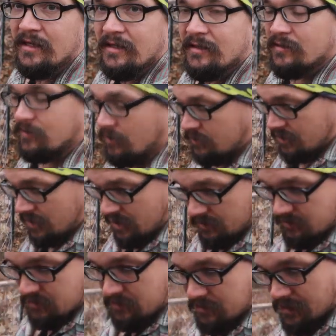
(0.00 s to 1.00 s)
So
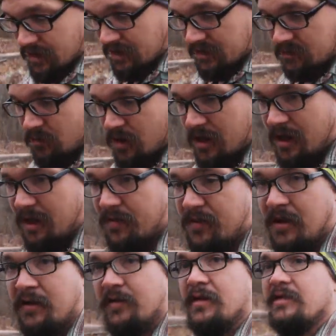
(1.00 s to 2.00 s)
yes, that is why I
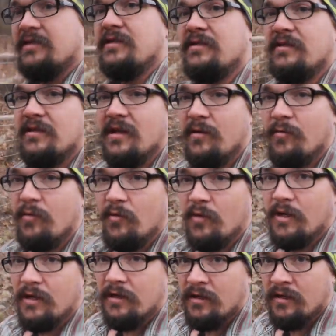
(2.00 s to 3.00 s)
think this is the number
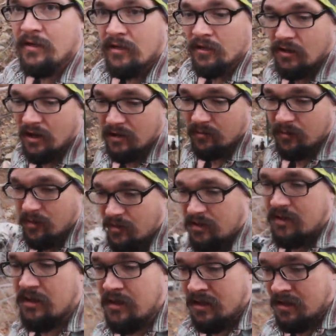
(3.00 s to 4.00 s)
one
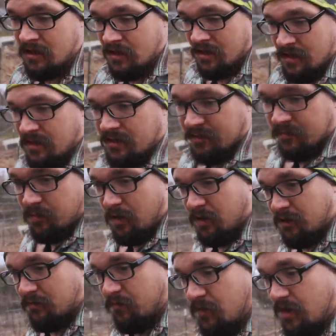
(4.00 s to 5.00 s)
lawnmower.
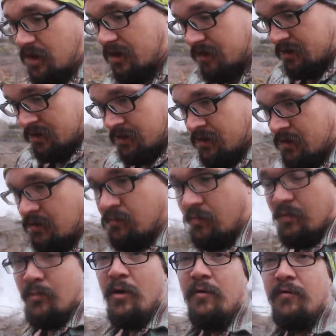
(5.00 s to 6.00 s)
Part of why
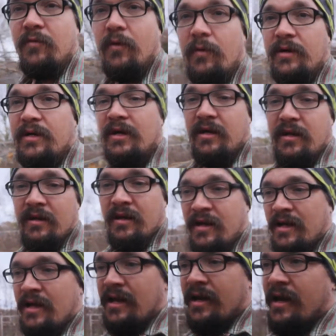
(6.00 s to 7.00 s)
we moved where we did
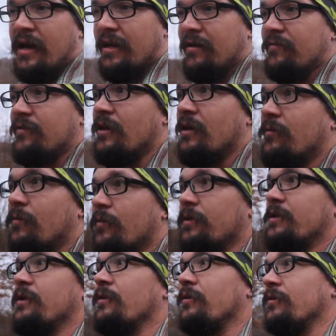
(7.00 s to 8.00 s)
and have done what
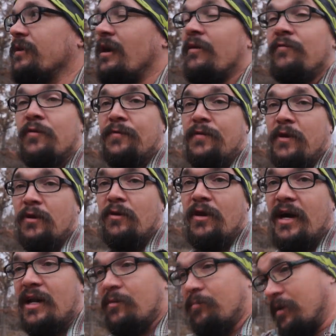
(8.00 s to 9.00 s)
we do. Now if you think you
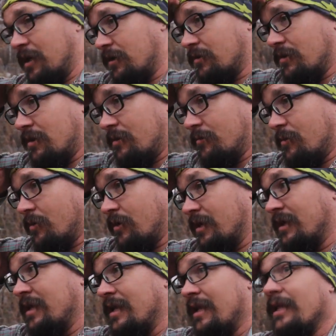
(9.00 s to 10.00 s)
got a better
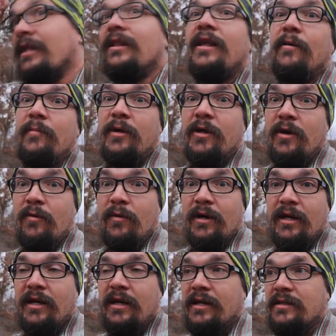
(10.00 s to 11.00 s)
lawnmower, let me know
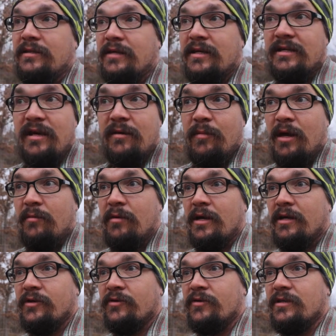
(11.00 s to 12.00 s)
what it is, because I may
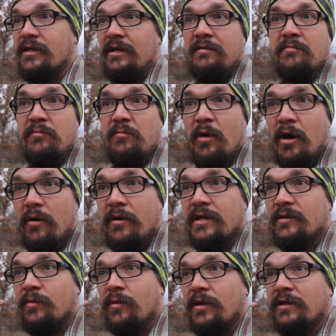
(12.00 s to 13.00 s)
be interested. I'm
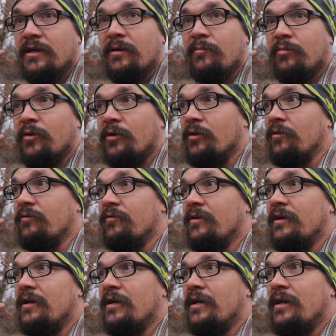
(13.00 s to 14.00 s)
always willing to improve.
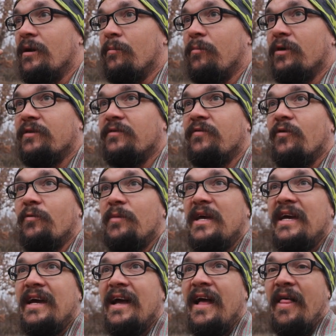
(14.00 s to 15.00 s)
But for
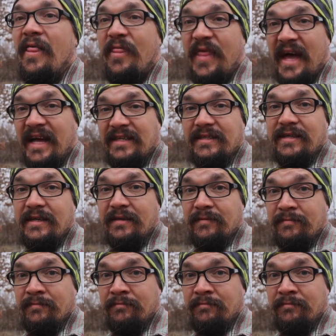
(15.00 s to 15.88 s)
me, that's it.